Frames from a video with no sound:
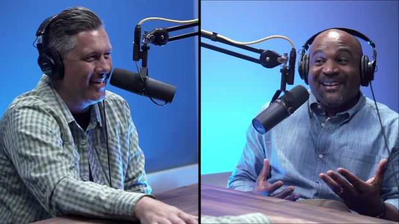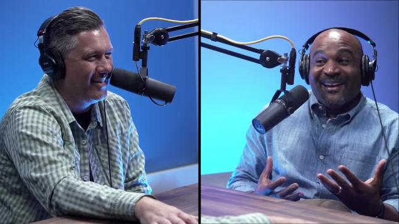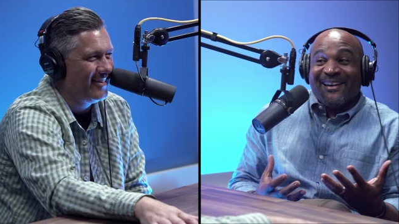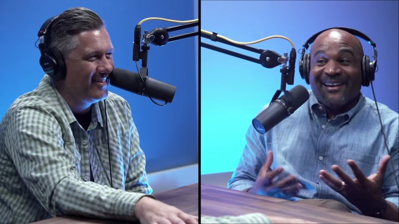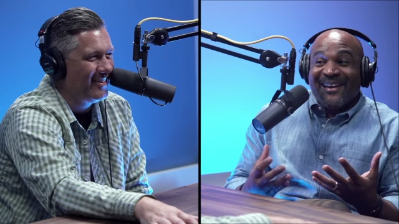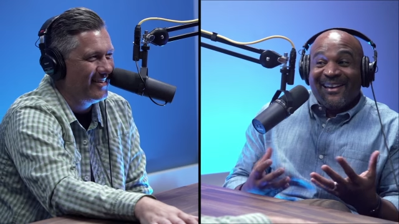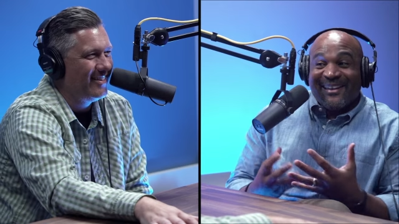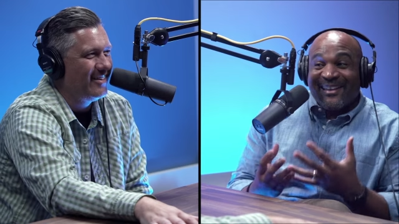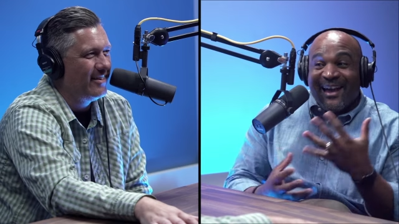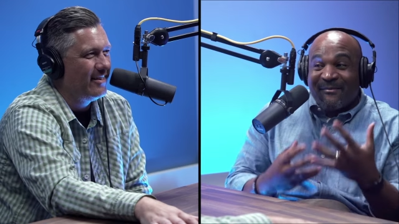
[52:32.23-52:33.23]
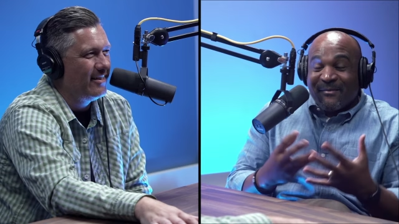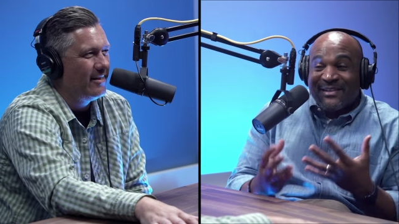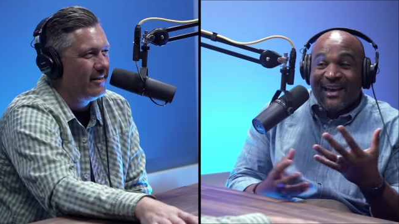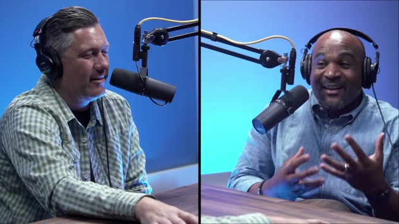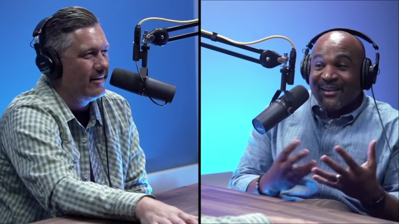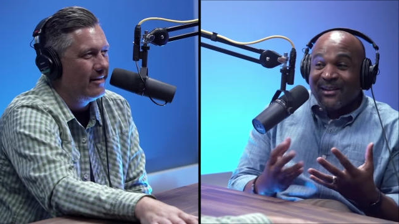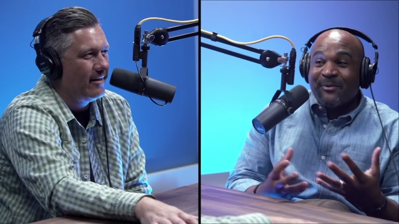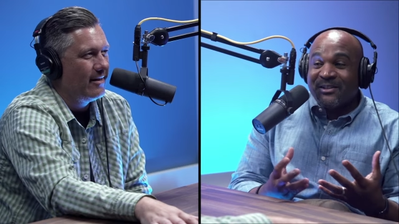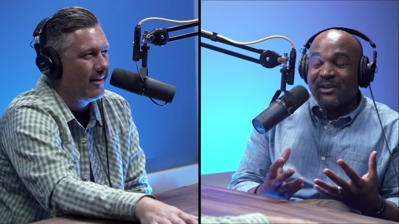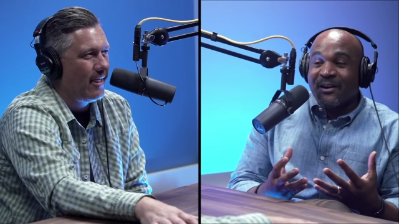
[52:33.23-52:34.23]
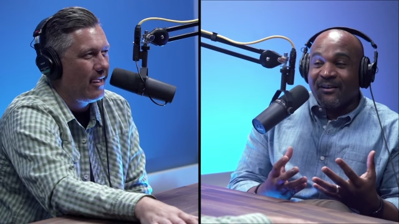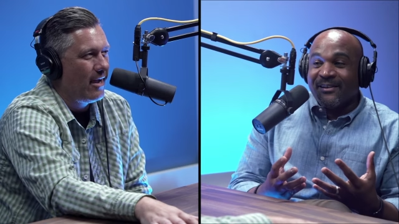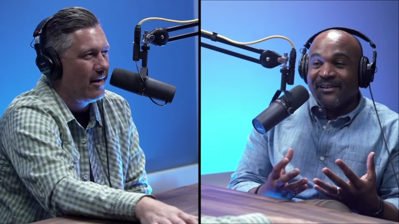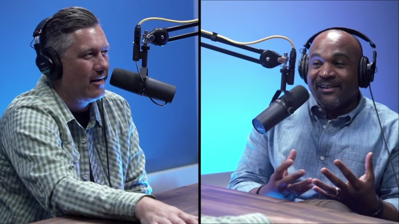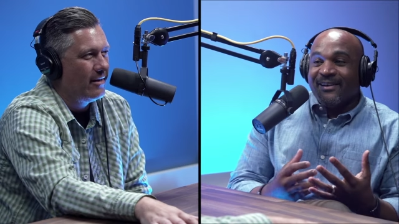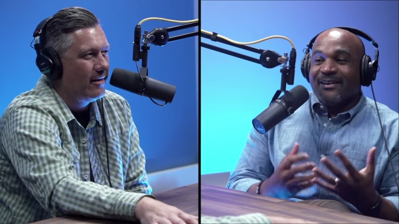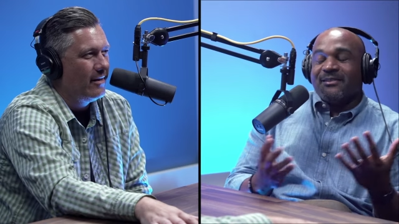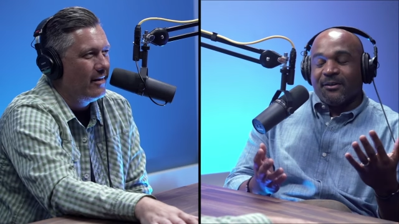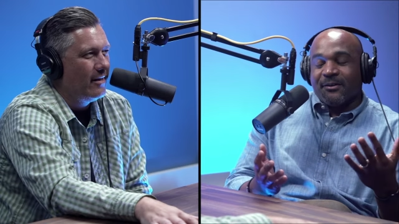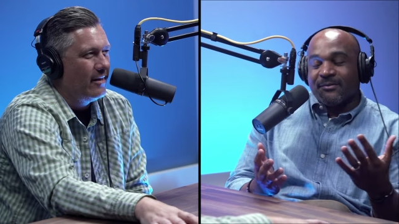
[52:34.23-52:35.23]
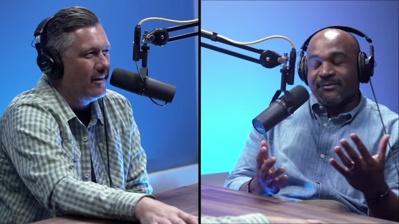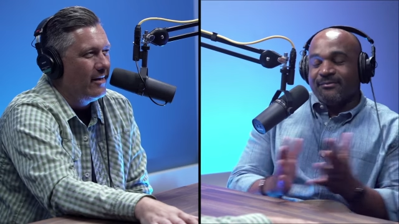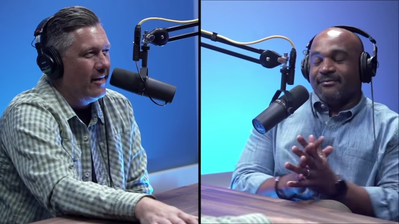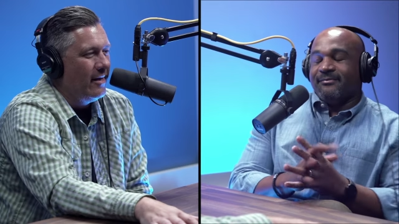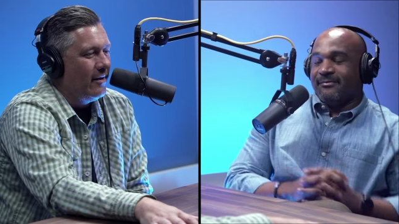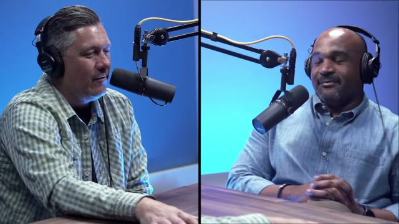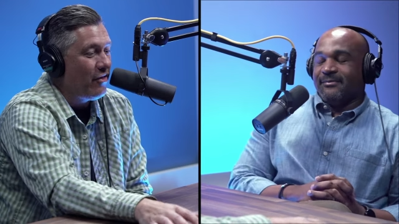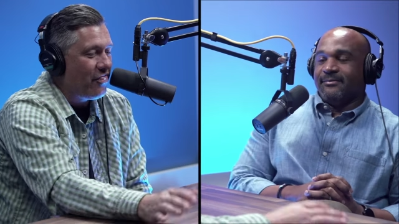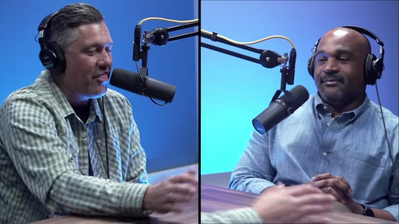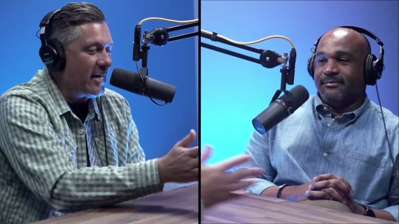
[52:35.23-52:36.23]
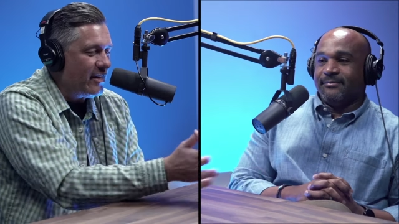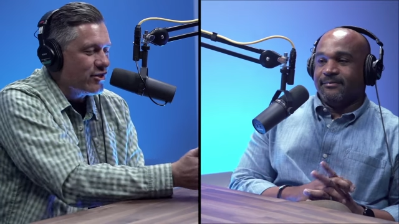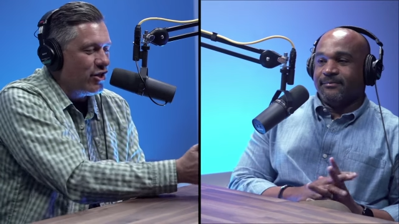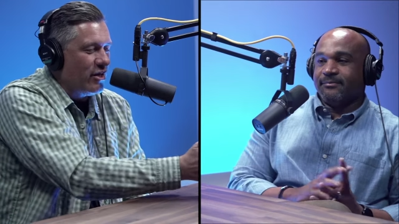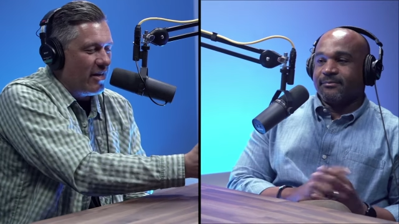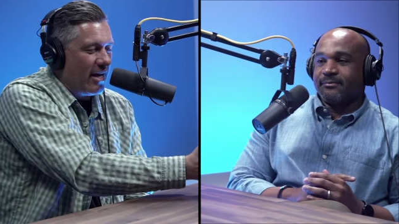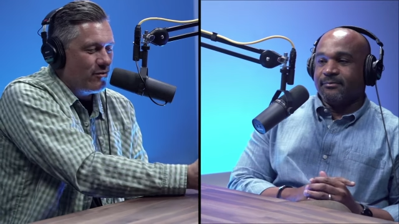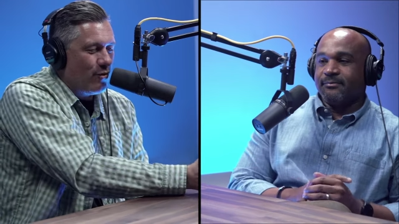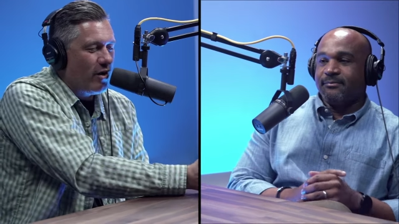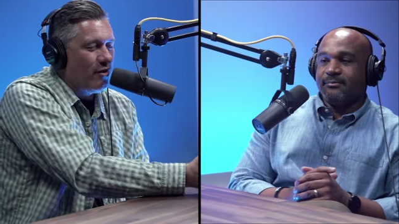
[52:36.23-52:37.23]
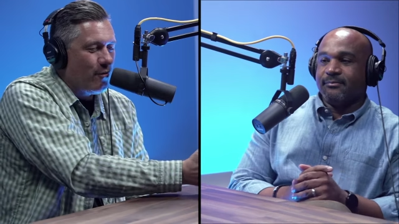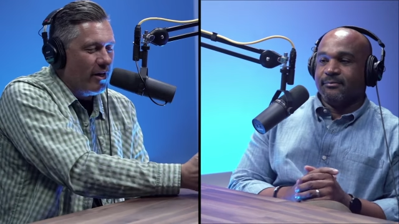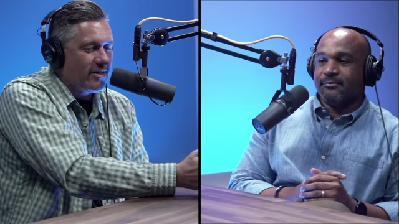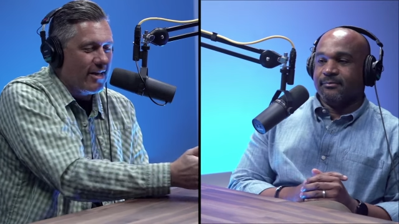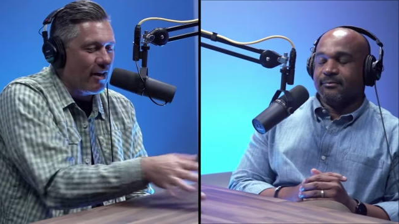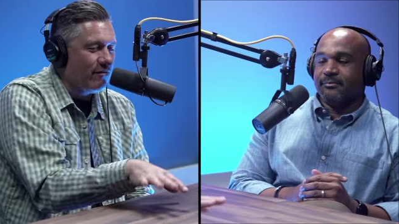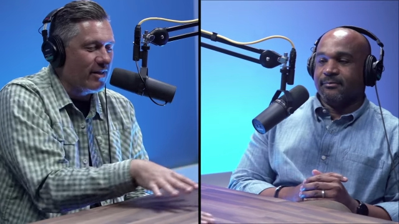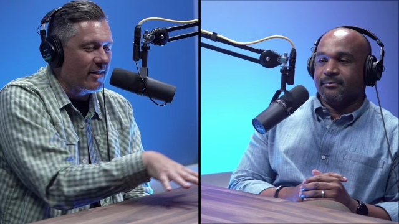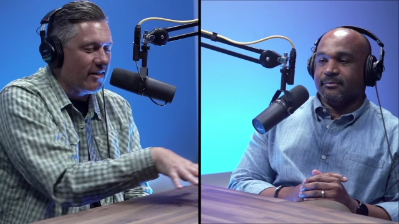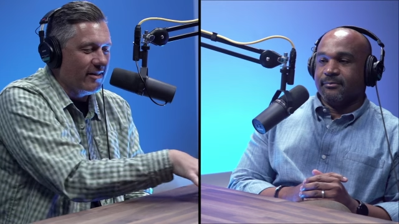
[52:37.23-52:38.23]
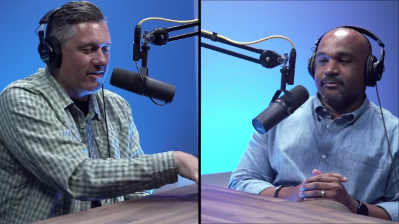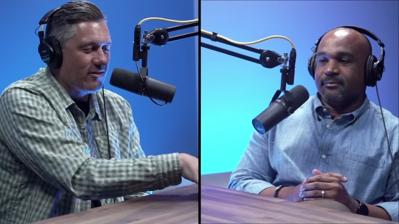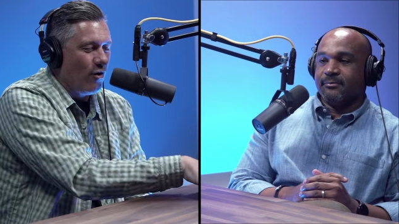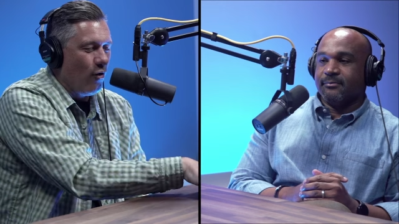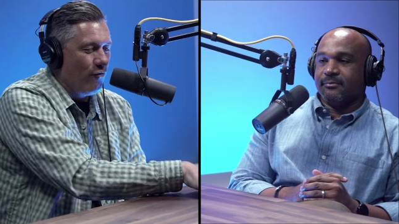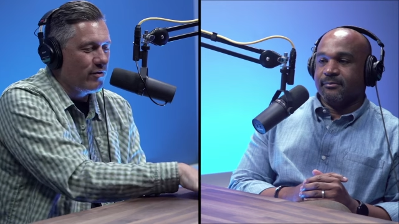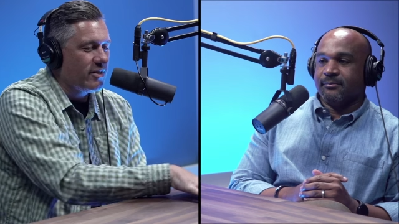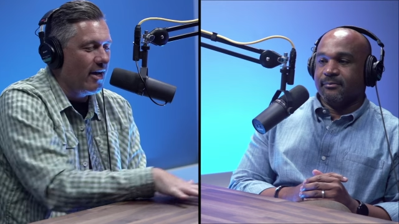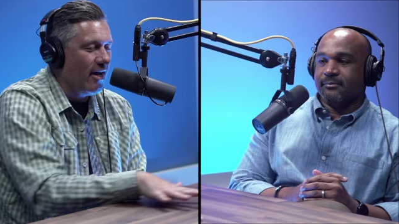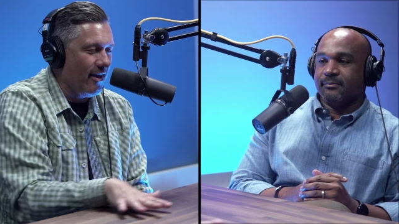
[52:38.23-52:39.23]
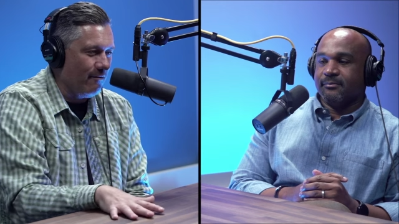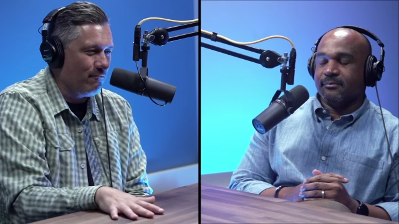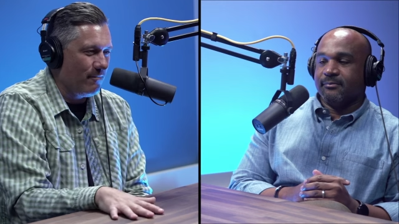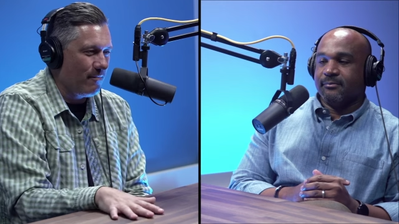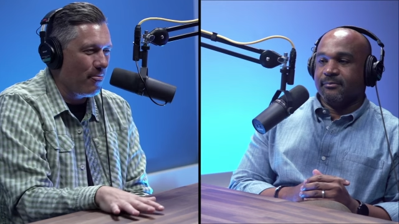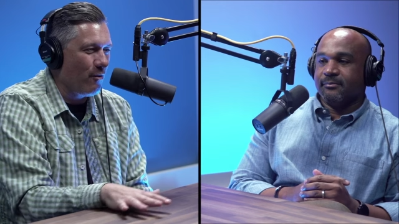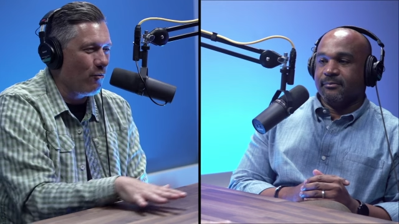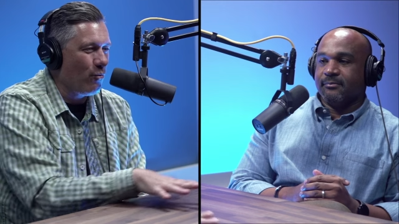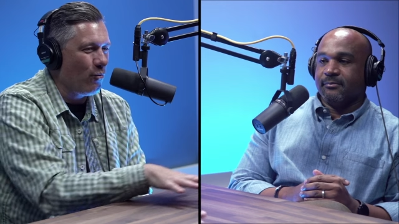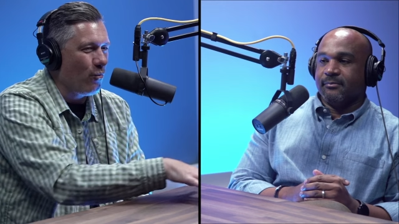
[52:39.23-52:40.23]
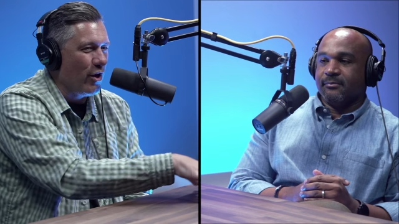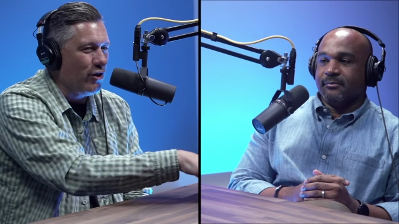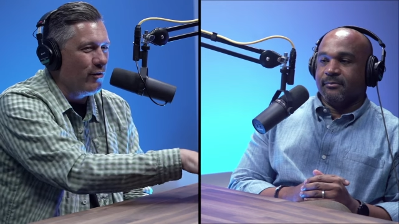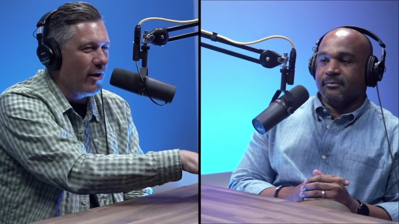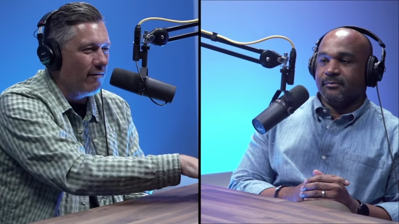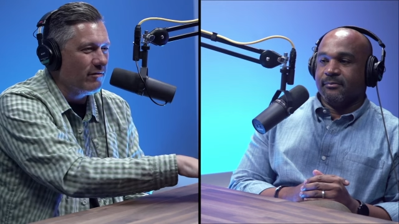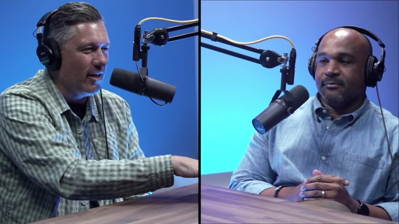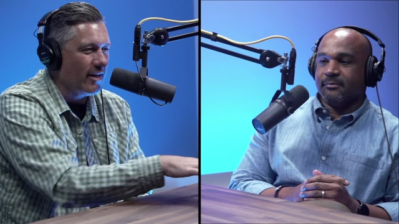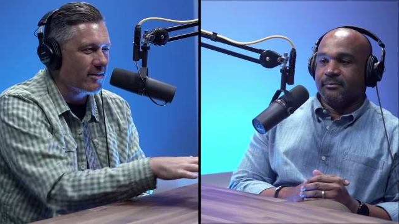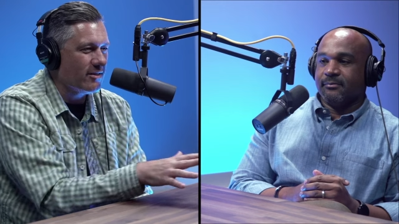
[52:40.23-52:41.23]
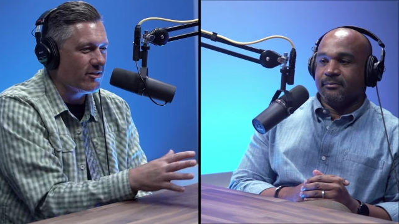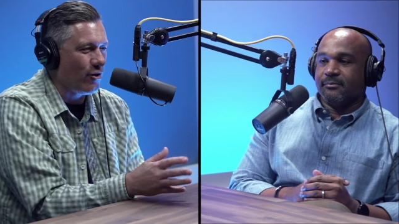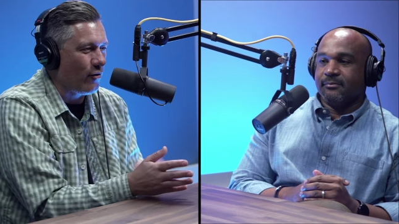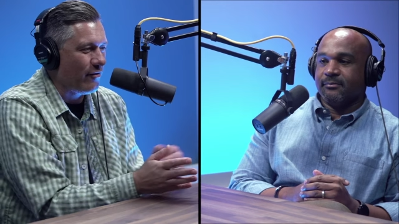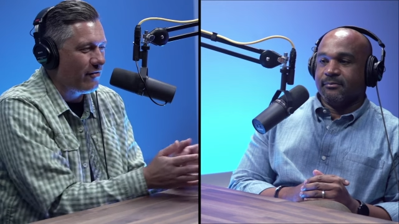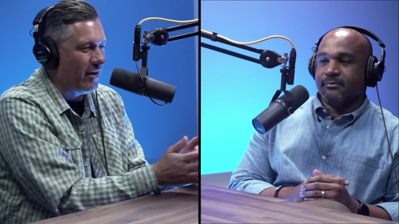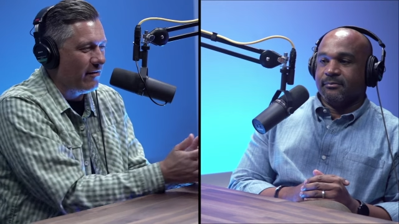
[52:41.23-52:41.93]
Speaker 1: that that mentality was shared. So
Speaker 2: the thing is that's one of the ways out of it is over time when you have less. So if